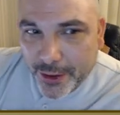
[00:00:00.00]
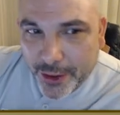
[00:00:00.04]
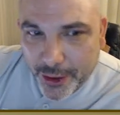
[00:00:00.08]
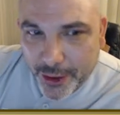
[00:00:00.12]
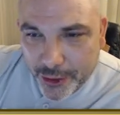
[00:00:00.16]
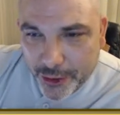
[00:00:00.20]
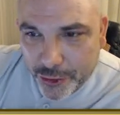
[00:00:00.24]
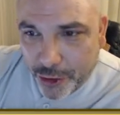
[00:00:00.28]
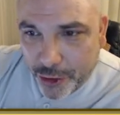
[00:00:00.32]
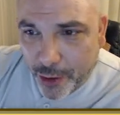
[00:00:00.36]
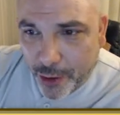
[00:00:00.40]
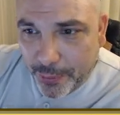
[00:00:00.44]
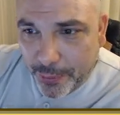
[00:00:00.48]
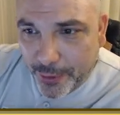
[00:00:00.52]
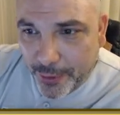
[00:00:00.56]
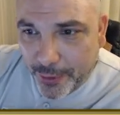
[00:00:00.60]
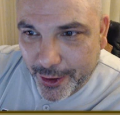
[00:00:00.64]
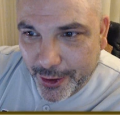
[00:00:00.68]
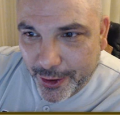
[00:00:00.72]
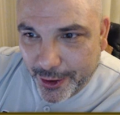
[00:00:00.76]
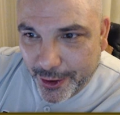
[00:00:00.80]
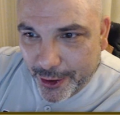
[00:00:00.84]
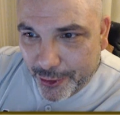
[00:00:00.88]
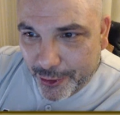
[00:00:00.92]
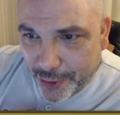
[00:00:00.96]
Trump
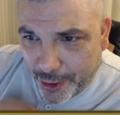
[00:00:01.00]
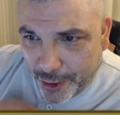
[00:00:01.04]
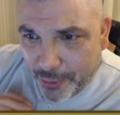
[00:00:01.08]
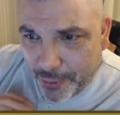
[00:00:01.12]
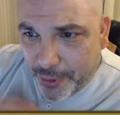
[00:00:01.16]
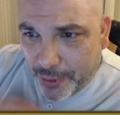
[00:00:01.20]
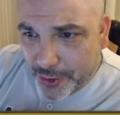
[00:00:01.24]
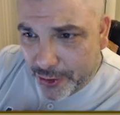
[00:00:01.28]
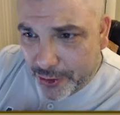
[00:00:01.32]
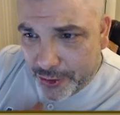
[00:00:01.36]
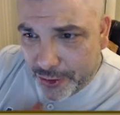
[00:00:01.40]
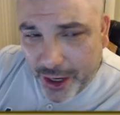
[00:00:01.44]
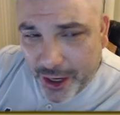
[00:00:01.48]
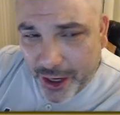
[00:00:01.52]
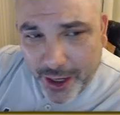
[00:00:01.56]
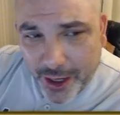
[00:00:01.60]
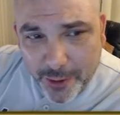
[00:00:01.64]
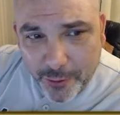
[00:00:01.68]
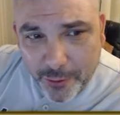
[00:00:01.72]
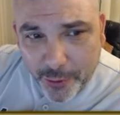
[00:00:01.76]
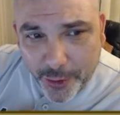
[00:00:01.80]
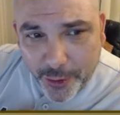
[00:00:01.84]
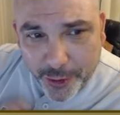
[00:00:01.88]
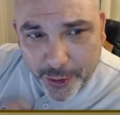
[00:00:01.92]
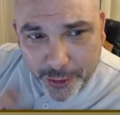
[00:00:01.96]
is going to play this game
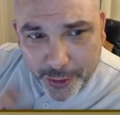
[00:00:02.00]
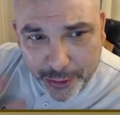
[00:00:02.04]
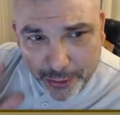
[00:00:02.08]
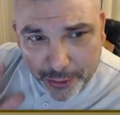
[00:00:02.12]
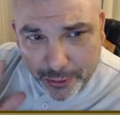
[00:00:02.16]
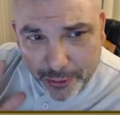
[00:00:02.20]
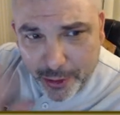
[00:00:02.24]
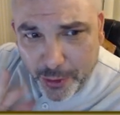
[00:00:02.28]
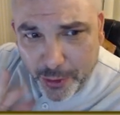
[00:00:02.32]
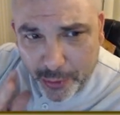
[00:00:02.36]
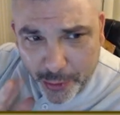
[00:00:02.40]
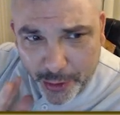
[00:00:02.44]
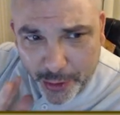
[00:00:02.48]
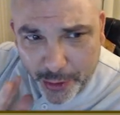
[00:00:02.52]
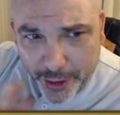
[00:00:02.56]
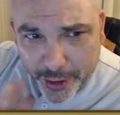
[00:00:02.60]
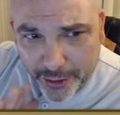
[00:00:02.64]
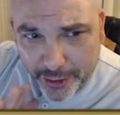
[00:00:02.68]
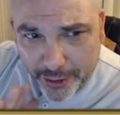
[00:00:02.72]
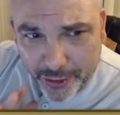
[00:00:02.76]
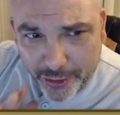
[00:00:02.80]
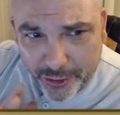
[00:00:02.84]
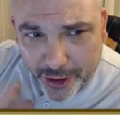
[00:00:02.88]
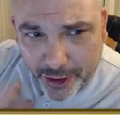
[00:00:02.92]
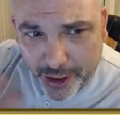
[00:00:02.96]
where, we're
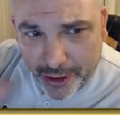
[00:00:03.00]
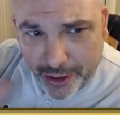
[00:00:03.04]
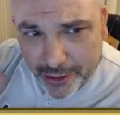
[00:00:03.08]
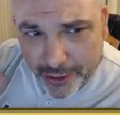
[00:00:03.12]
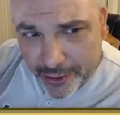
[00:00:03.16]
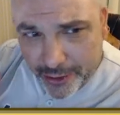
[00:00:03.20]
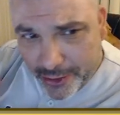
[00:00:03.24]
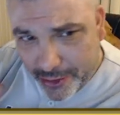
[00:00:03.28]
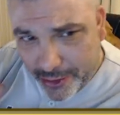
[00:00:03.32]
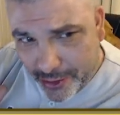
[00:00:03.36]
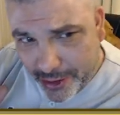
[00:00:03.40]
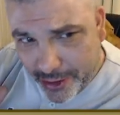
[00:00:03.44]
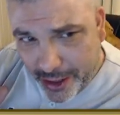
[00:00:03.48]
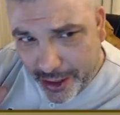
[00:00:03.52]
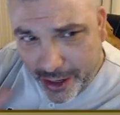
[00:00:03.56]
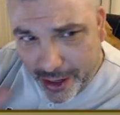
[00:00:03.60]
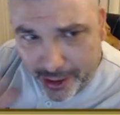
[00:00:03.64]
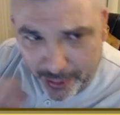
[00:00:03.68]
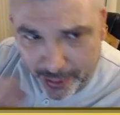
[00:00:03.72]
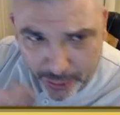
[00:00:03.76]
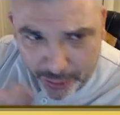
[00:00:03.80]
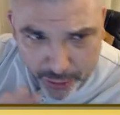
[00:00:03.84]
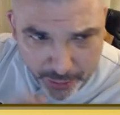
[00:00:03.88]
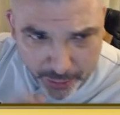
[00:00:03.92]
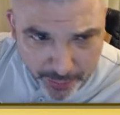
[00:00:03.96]
against China and this and that.
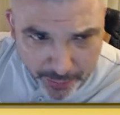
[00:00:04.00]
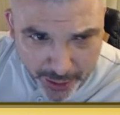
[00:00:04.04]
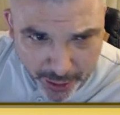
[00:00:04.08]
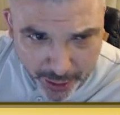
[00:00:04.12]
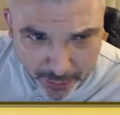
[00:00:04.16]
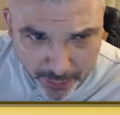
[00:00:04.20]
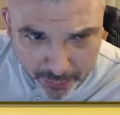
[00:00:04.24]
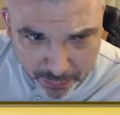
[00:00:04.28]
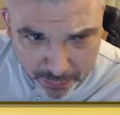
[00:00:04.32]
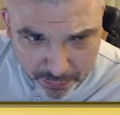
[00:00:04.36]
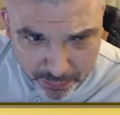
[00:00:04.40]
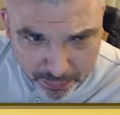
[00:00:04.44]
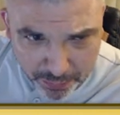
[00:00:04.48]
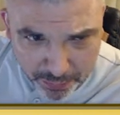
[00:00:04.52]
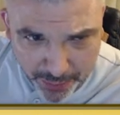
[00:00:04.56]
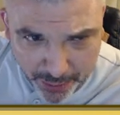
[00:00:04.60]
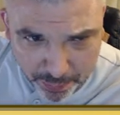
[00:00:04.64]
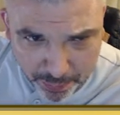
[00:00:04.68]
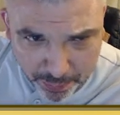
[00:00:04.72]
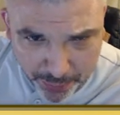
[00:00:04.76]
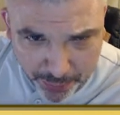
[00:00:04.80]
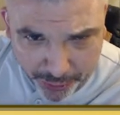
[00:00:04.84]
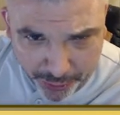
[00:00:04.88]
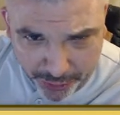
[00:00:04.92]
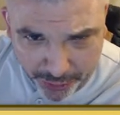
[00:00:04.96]
They're going to make
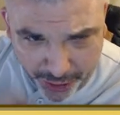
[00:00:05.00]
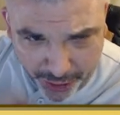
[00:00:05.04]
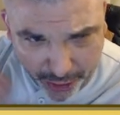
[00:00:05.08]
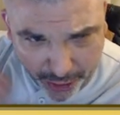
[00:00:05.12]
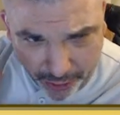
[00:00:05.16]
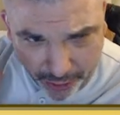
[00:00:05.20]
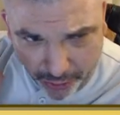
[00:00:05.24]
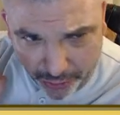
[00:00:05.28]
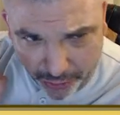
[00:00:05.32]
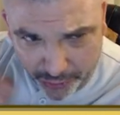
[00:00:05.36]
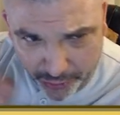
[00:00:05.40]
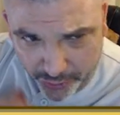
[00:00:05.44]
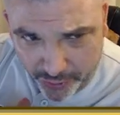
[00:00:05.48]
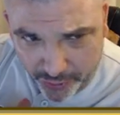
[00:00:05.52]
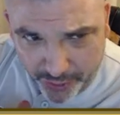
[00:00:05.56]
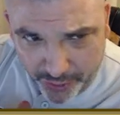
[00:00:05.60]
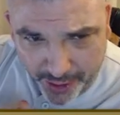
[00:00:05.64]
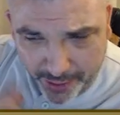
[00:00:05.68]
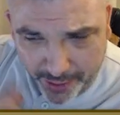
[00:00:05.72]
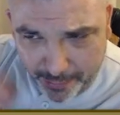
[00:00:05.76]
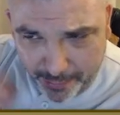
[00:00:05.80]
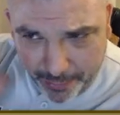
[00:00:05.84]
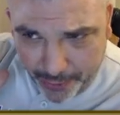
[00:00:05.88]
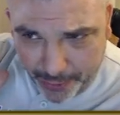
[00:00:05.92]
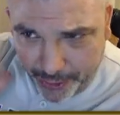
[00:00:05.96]
better deals, this and that.
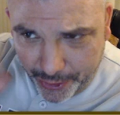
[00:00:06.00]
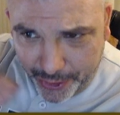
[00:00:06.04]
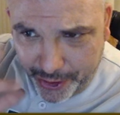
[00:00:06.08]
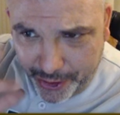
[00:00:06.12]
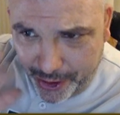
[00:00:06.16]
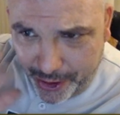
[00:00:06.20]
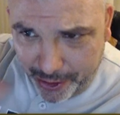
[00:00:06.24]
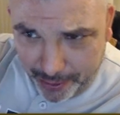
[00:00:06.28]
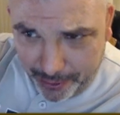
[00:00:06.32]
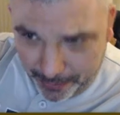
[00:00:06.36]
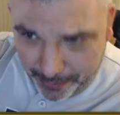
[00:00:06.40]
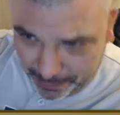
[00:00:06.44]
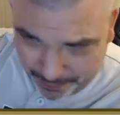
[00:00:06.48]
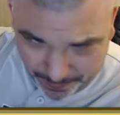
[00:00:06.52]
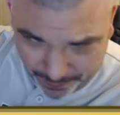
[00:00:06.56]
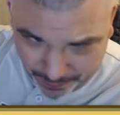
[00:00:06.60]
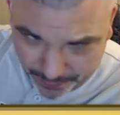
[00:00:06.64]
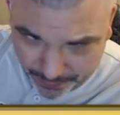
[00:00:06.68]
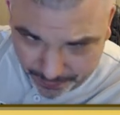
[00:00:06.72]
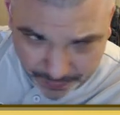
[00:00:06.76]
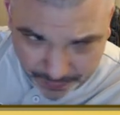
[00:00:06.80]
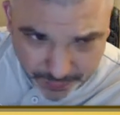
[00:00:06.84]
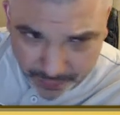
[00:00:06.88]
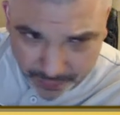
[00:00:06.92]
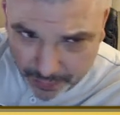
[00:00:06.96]
But no,
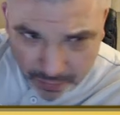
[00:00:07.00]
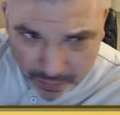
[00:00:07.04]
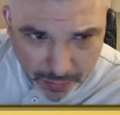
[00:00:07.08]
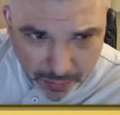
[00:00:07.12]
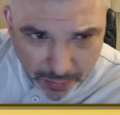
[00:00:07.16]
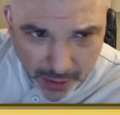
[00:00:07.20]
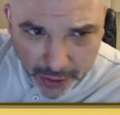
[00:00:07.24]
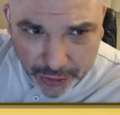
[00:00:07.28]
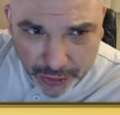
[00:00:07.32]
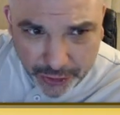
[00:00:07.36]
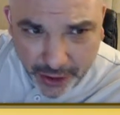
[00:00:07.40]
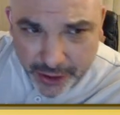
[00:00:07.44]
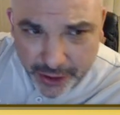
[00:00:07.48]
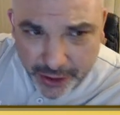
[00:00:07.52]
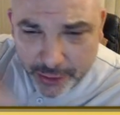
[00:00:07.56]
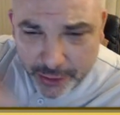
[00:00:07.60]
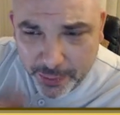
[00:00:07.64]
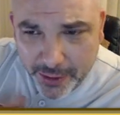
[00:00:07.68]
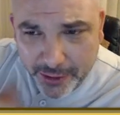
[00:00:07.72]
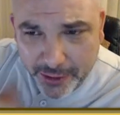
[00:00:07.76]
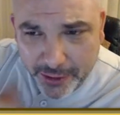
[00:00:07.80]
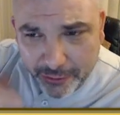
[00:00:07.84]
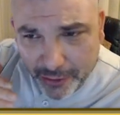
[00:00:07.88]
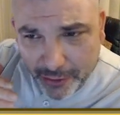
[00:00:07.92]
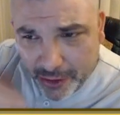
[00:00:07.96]
China's been
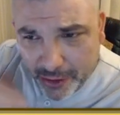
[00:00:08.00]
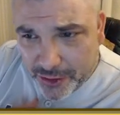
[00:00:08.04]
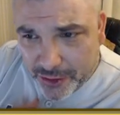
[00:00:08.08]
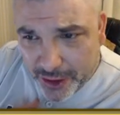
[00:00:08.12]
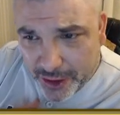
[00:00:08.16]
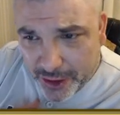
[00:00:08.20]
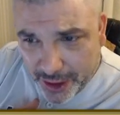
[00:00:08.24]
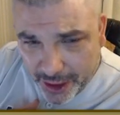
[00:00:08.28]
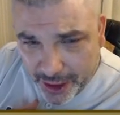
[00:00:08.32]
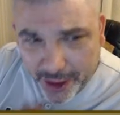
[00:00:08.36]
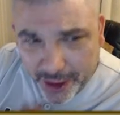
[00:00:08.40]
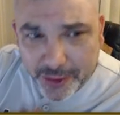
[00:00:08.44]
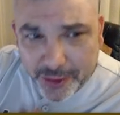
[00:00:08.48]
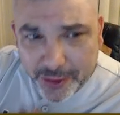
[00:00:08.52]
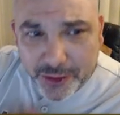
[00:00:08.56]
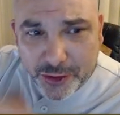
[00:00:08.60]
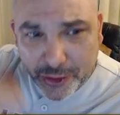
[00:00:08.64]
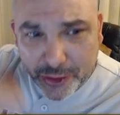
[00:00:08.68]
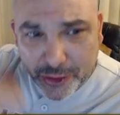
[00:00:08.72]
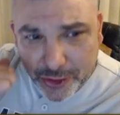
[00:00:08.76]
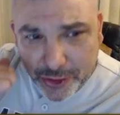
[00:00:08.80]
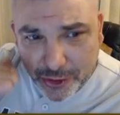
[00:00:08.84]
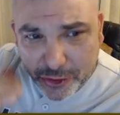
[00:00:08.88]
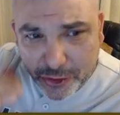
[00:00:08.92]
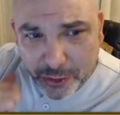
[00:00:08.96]
investing here
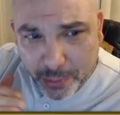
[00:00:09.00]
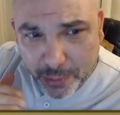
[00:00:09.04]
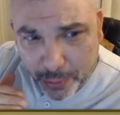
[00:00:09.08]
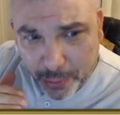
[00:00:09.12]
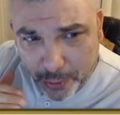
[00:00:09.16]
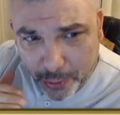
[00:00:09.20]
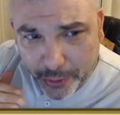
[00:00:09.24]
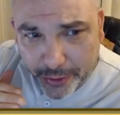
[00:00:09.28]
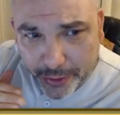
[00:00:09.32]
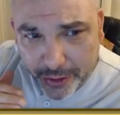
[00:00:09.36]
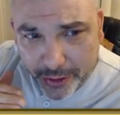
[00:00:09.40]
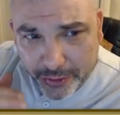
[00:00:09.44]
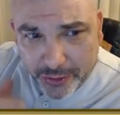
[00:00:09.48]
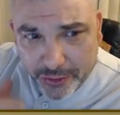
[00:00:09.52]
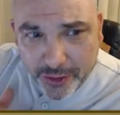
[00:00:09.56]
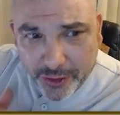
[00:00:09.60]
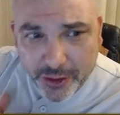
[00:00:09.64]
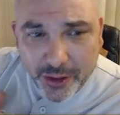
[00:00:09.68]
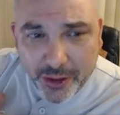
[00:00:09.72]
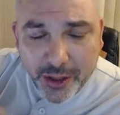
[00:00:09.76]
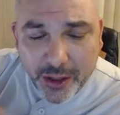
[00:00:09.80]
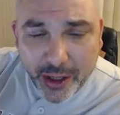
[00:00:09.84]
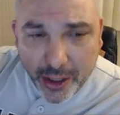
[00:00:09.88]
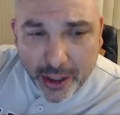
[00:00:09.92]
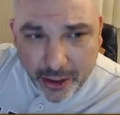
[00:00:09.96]
just to support us
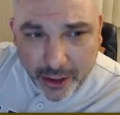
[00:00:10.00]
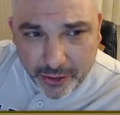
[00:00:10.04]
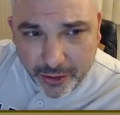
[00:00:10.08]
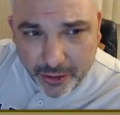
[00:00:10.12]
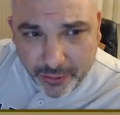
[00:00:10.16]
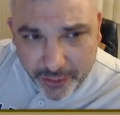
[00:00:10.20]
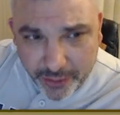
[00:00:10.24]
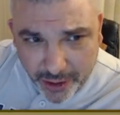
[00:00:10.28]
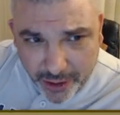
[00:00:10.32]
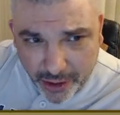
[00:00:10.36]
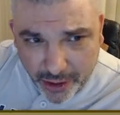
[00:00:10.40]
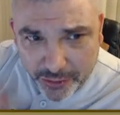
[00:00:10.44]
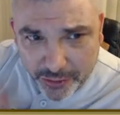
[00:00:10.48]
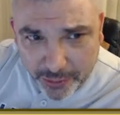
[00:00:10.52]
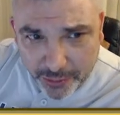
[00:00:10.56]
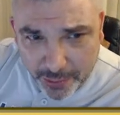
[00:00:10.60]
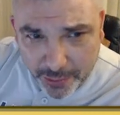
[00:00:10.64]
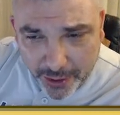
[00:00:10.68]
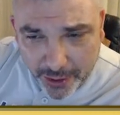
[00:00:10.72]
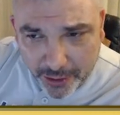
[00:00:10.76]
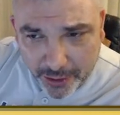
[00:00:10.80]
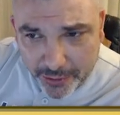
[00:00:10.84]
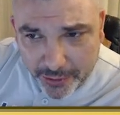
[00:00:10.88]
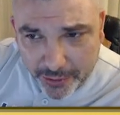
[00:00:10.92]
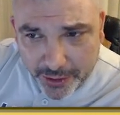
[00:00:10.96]
because everything else has been
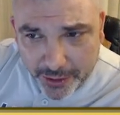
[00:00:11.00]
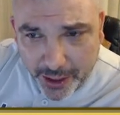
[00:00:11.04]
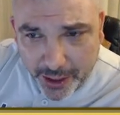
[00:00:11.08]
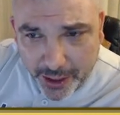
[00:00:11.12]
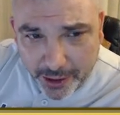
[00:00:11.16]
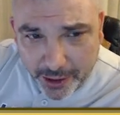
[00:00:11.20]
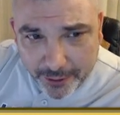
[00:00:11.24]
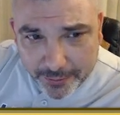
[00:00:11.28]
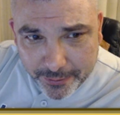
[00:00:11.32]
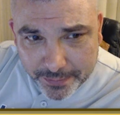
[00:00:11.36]
going down.